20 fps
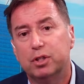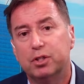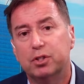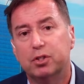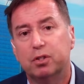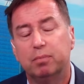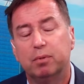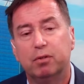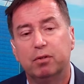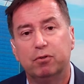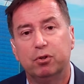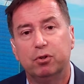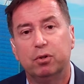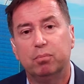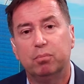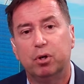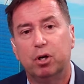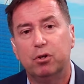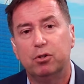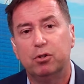estimate for the
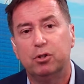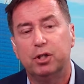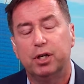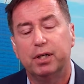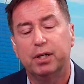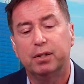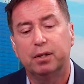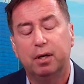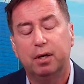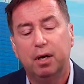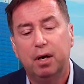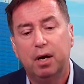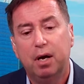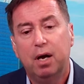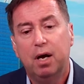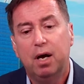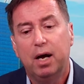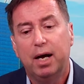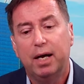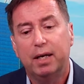project.
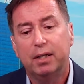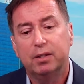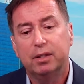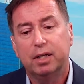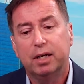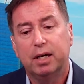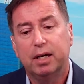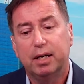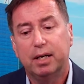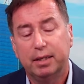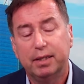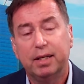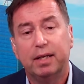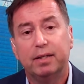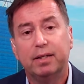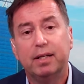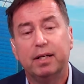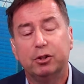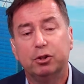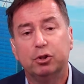And
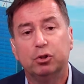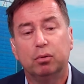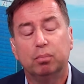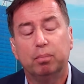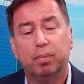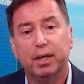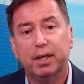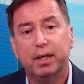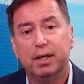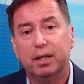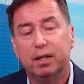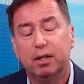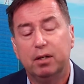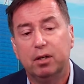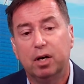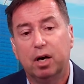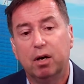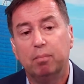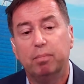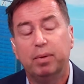that should be,
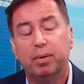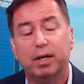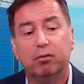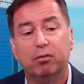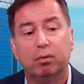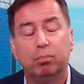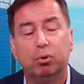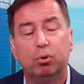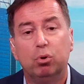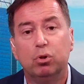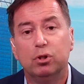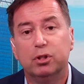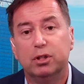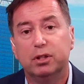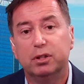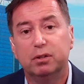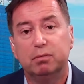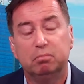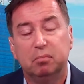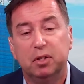being
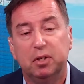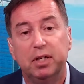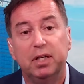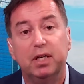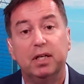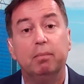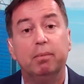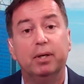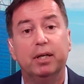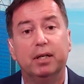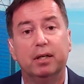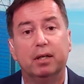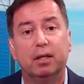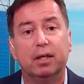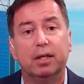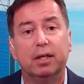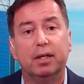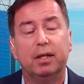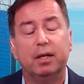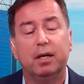reported
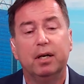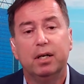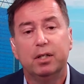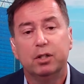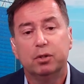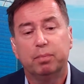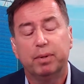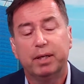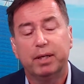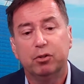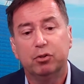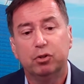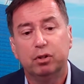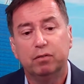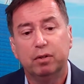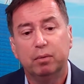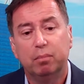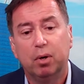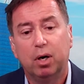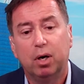imminently. It's being
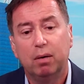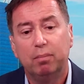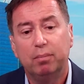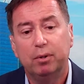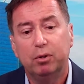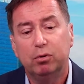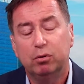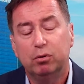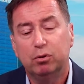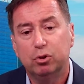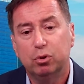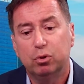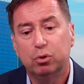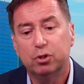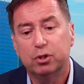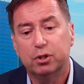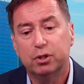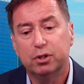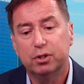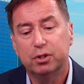driven by Mineral
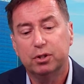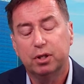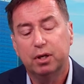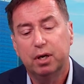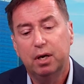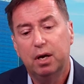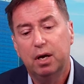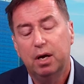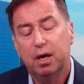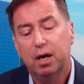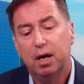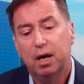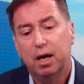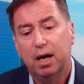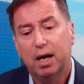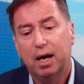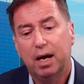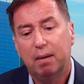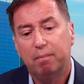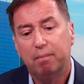Resources.
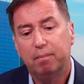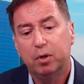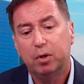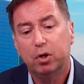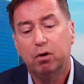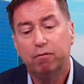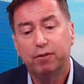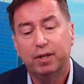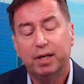Not